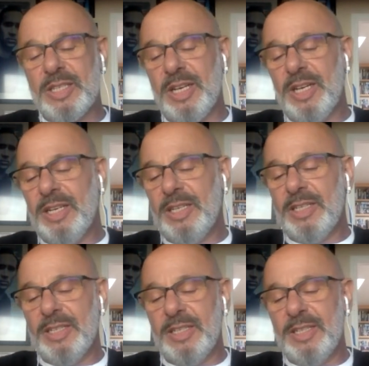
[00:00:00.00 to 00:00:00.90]

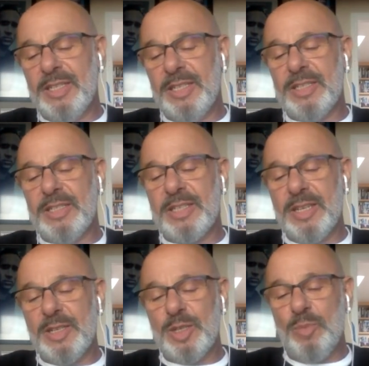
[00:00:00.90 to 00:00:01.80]

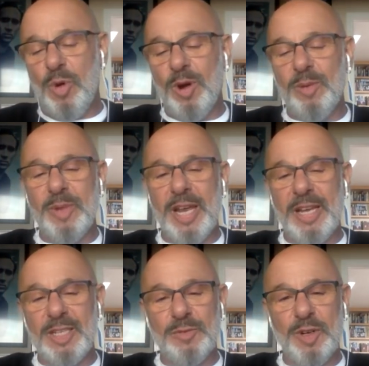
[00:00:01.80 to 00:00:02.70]
the poor
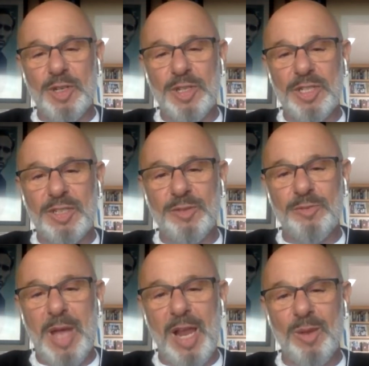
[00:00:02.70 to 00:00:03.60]
man's version of
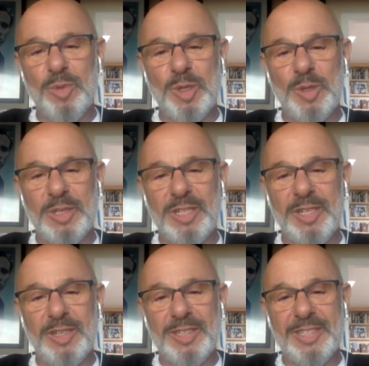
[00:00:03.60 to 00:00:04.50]

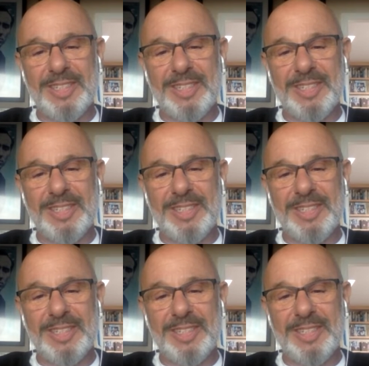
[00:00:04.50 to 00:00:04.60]
Malibu. It's